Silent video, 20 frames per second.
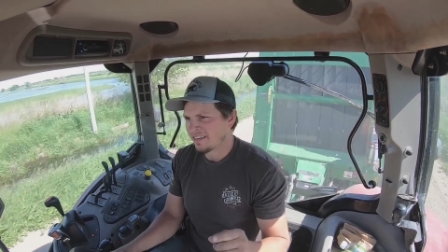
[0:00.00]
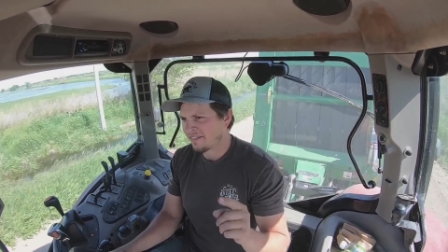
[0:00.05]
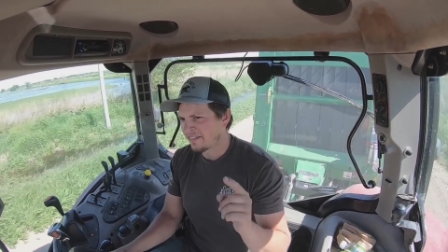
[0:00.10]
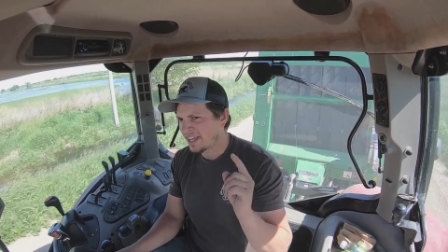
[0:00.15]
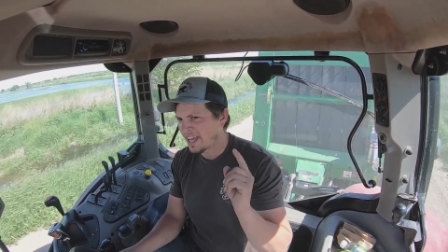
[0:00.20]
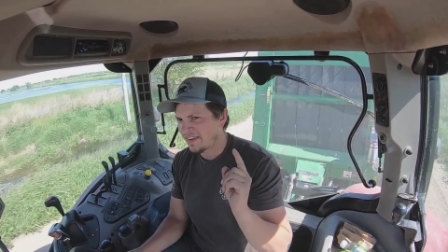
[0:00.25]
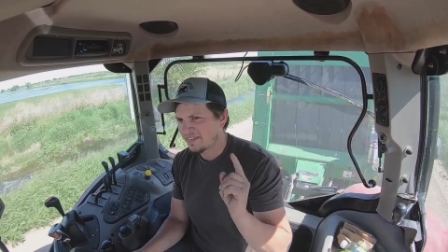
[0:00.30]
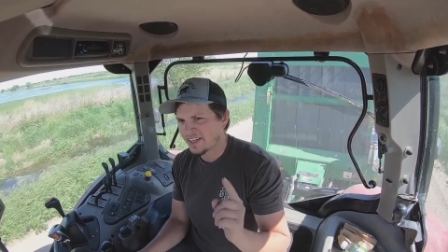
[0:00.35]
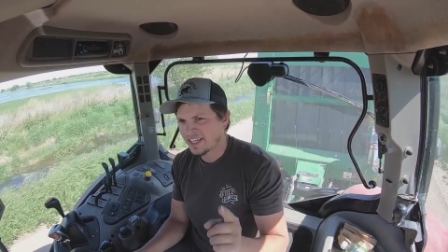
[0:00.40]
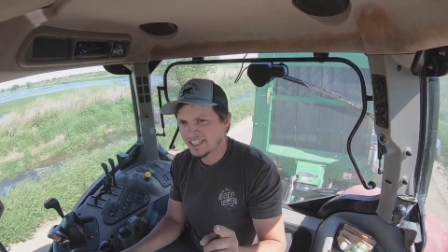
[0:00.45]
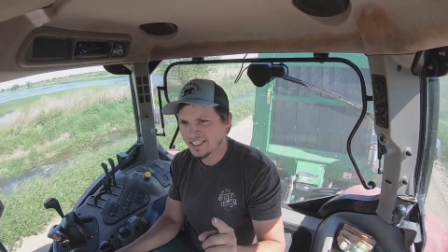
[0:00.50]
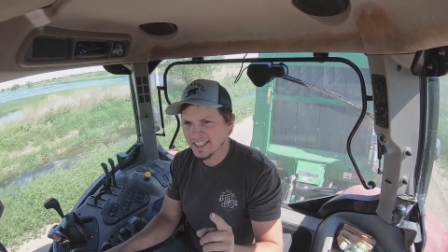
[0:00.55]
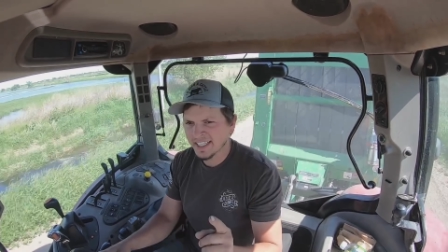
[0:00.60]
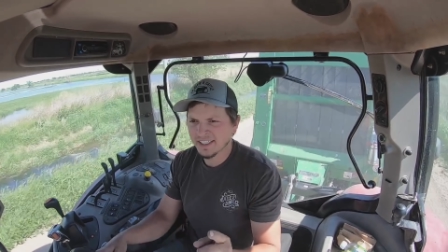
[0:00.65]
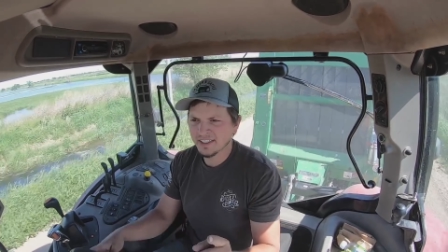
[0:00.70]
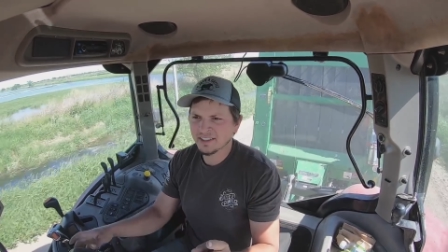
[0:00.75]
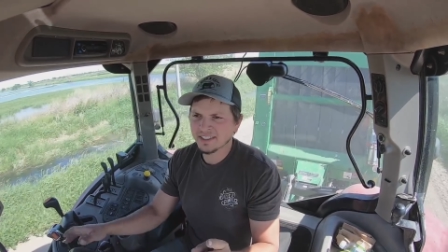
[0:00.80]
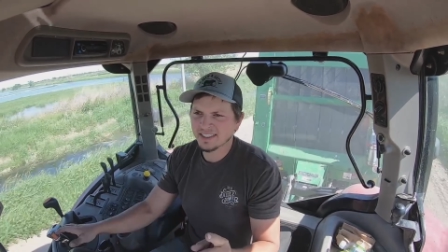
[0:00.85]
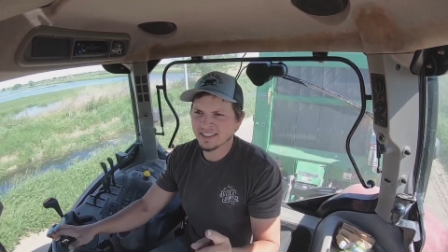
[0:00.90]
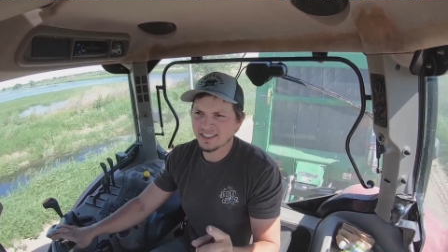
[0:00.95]
If you have any
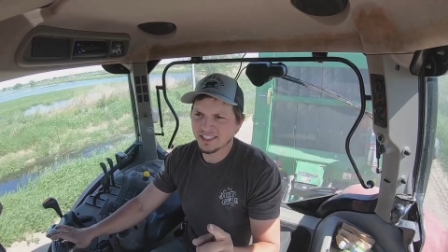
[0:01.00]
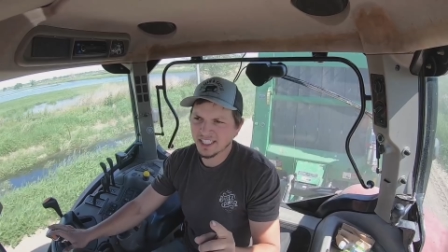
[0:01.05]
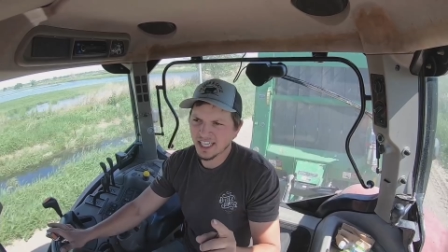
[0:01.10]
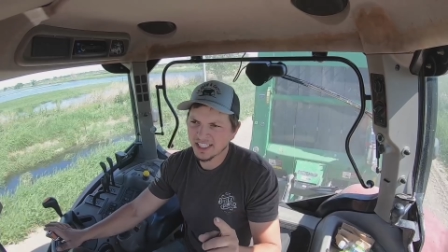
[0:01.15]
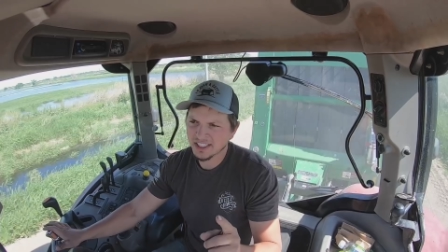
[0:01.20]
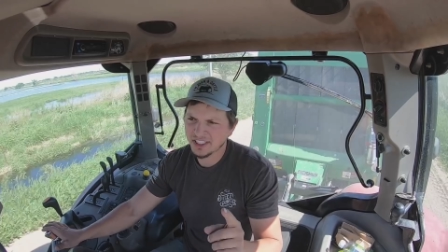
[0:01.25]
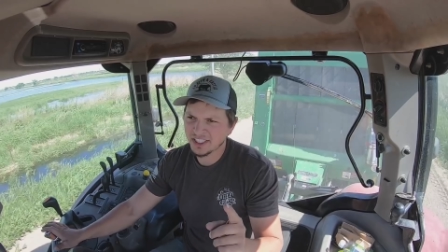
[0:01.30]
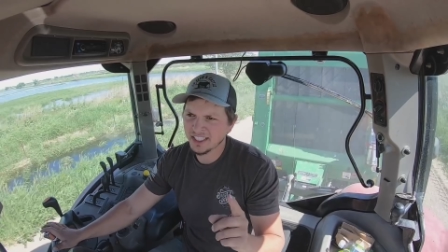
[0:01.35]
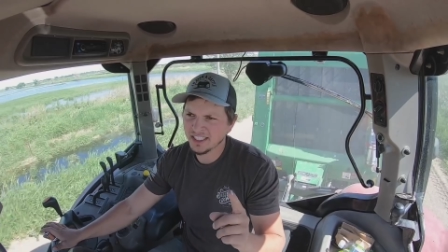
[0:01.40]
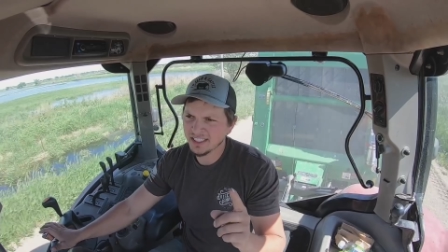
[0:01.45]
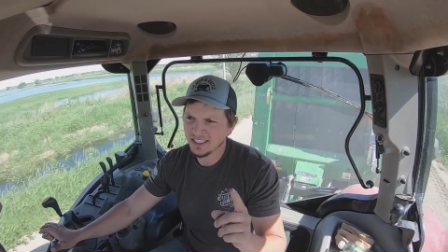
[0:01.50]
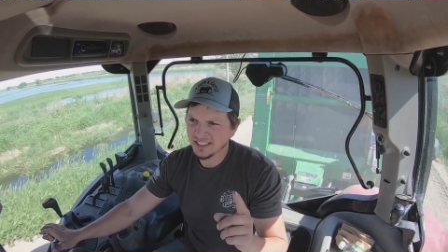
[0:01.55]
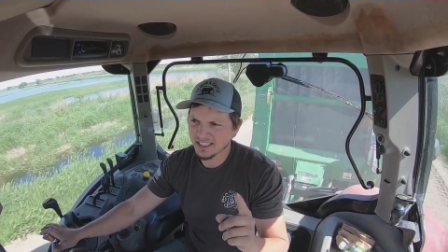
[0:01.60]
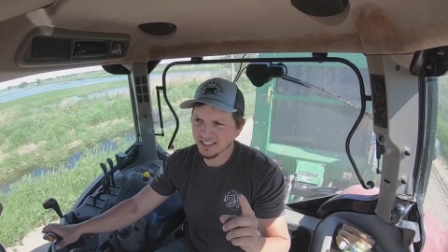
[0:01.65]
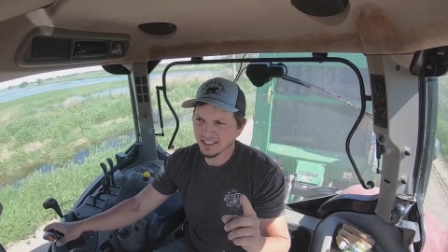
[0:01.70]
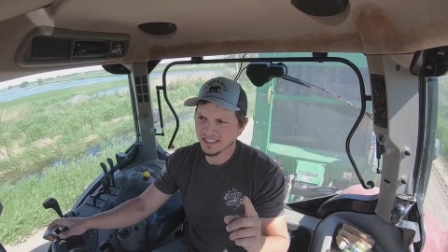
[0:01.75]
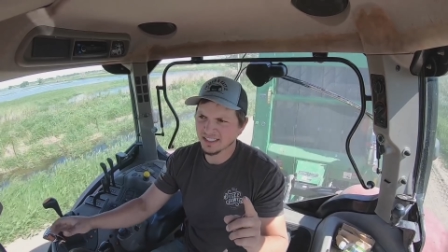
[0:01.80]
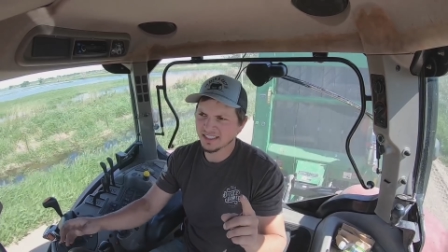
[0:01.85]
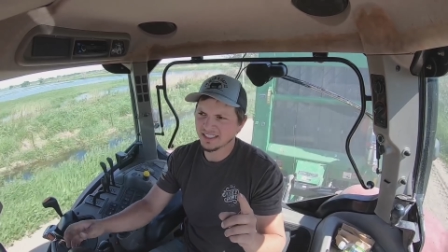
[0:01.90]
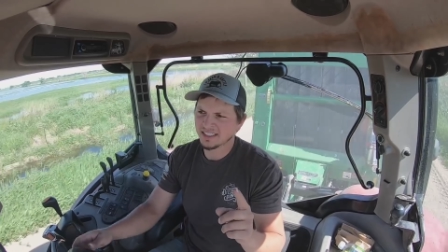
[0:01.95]
other suggestions
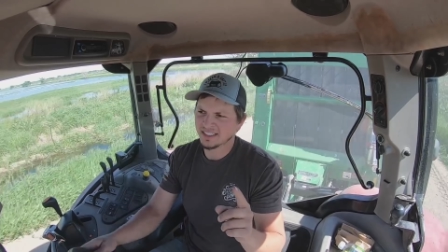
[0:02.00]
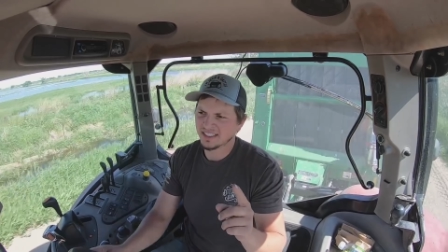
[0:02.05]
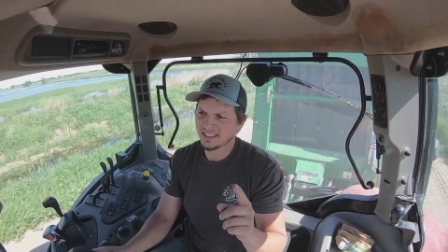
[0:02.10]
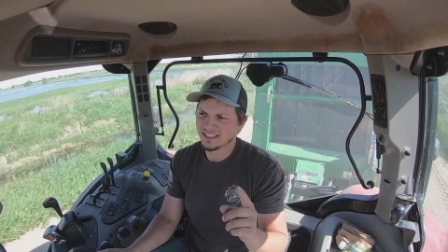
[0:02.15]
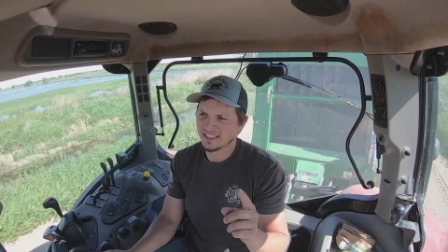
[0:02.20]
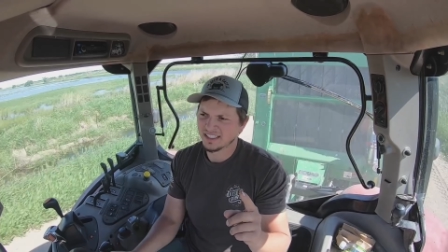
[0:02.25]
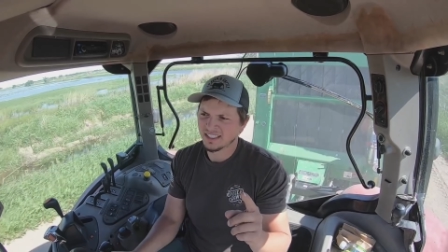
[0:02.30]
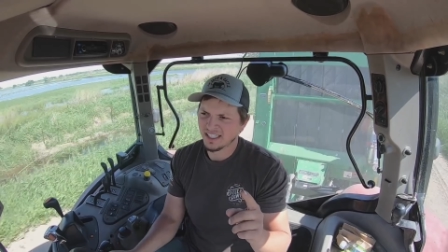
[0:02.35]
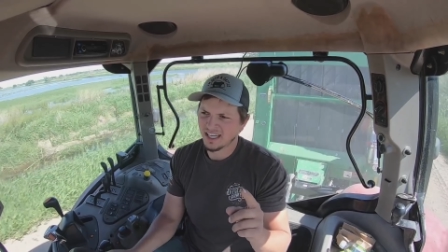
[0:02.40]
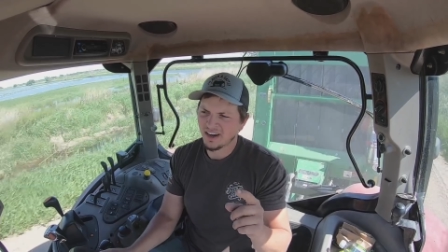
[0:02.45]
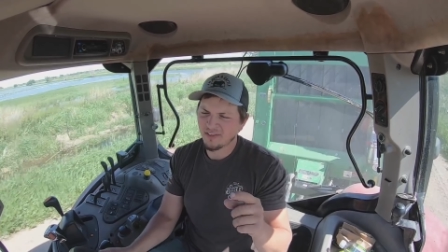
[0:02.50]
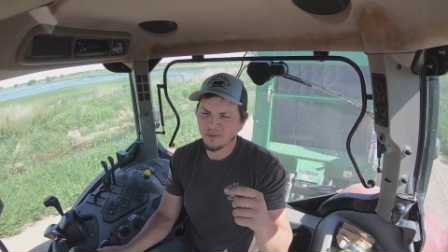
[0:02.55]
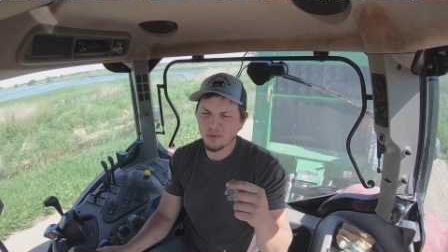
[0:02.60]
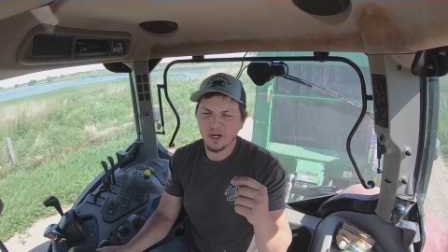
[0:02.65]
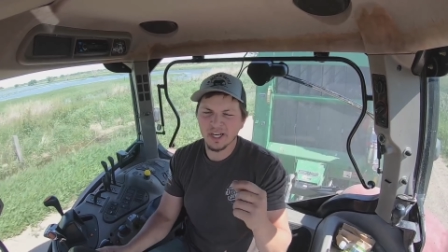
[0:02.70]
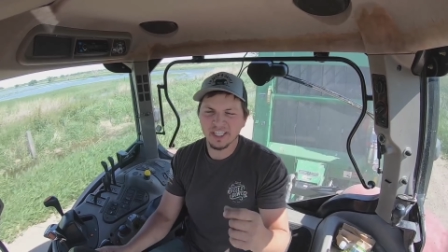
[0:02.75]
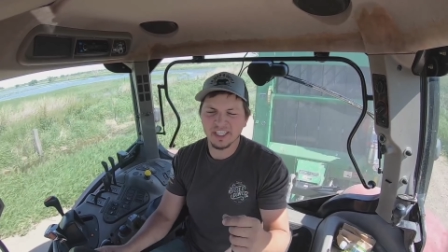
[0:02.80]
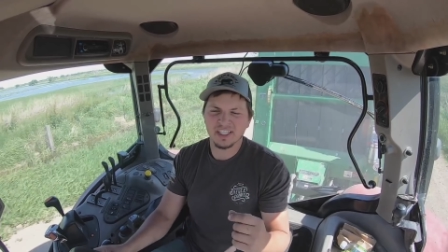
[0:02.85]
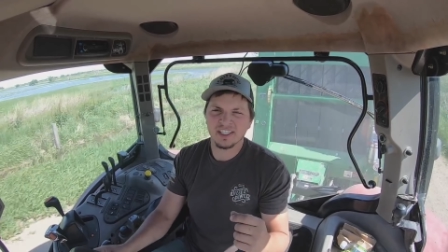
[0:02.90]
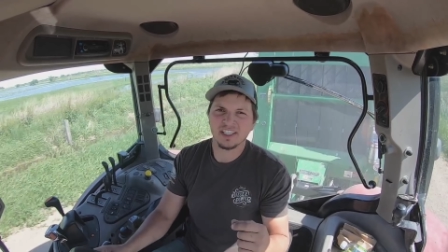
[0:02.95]
of
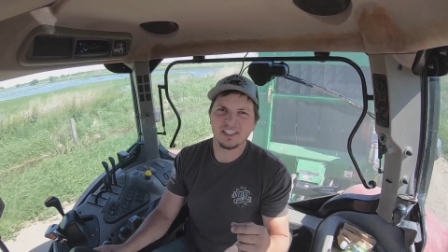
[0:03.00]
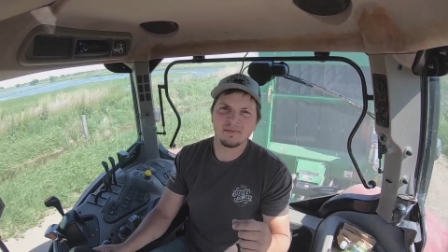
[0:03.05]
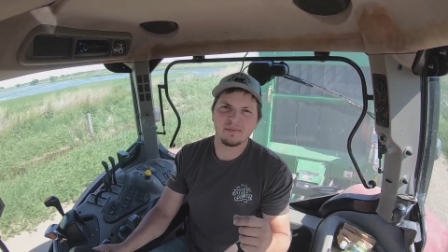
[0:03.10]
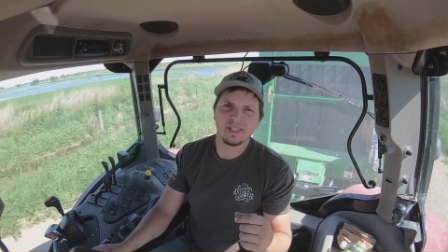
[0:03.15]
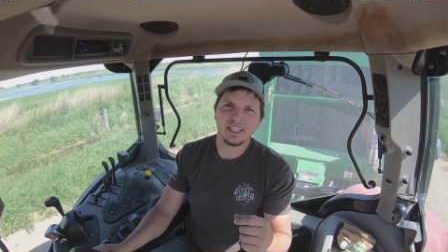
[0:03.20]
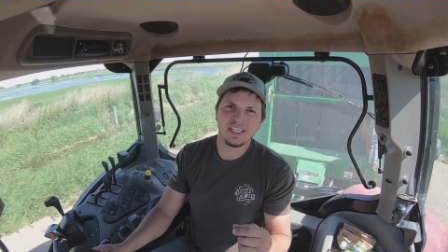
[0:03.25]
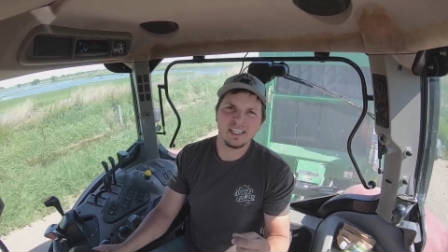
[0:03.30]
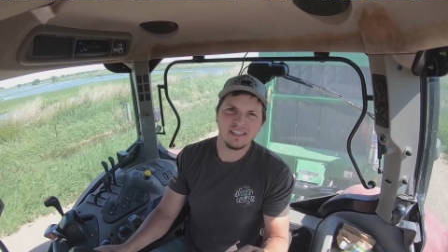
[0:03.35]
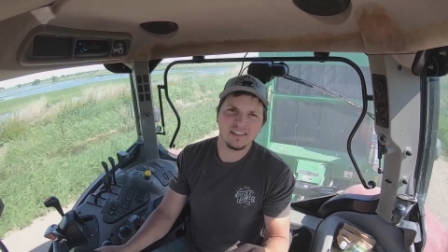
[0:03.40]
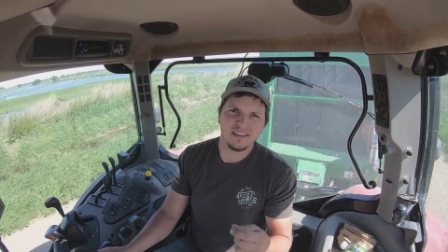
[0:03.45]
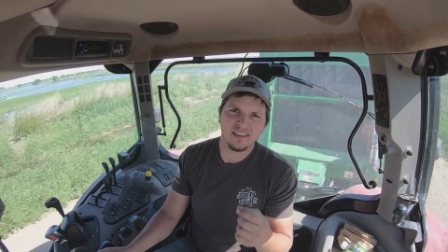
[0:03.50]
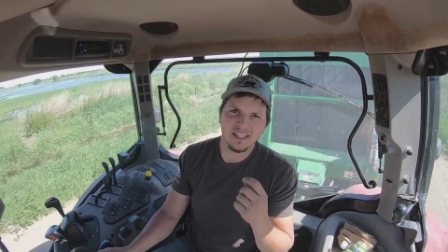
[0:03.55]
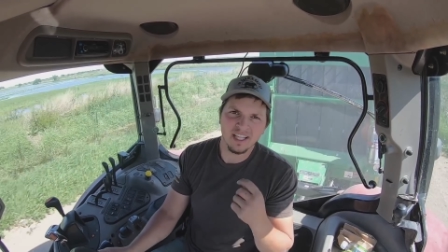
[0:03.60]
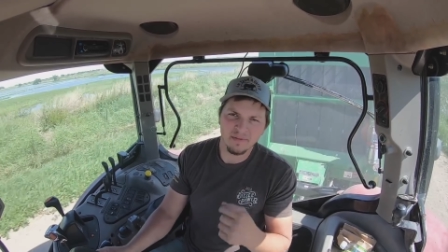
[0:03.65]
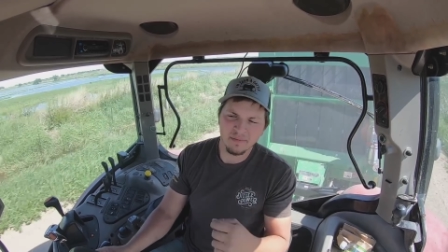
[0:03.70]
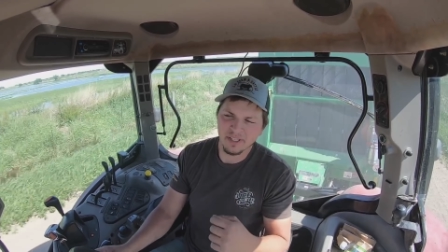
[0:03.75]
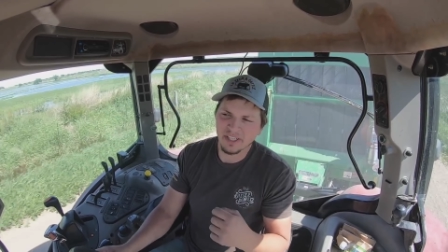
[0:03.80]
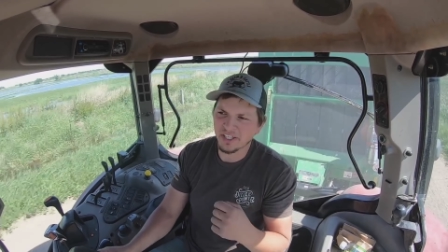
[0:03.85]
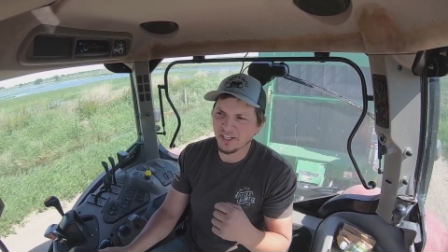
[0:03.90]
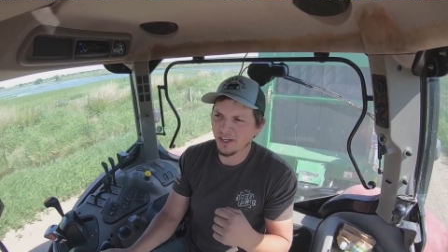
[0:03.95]
what it could be,
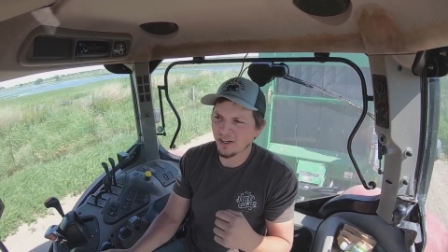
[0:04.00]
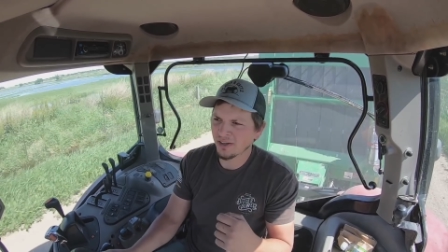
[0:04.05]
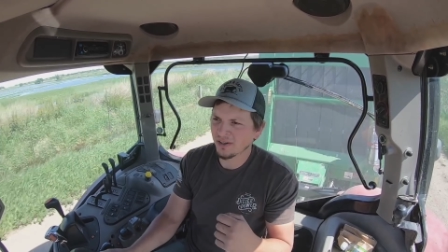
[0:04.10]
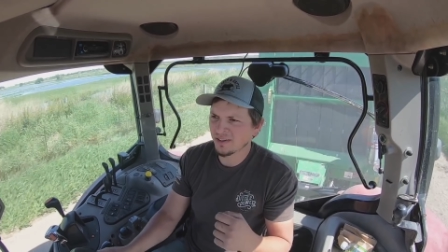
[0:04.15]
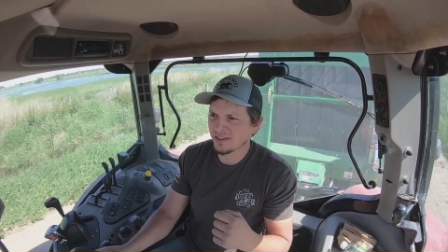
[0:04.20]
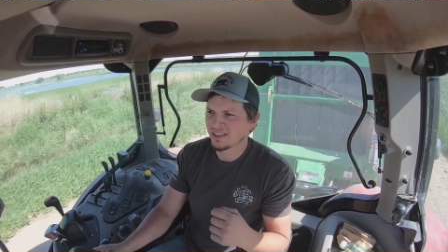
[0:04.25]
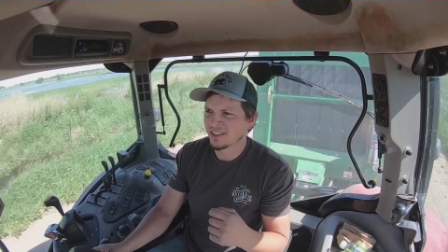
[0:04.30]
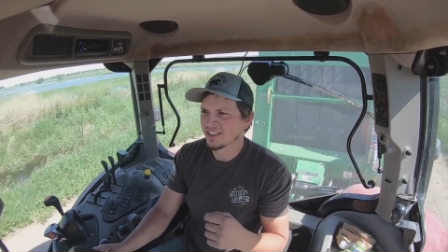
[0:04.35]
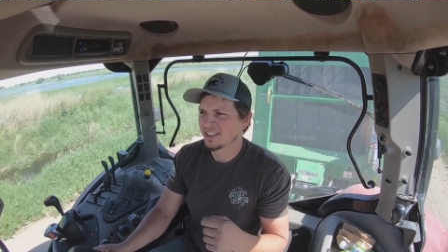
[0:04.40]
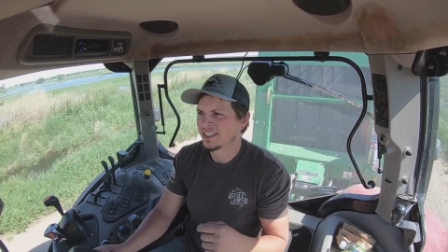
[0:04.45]
let me know,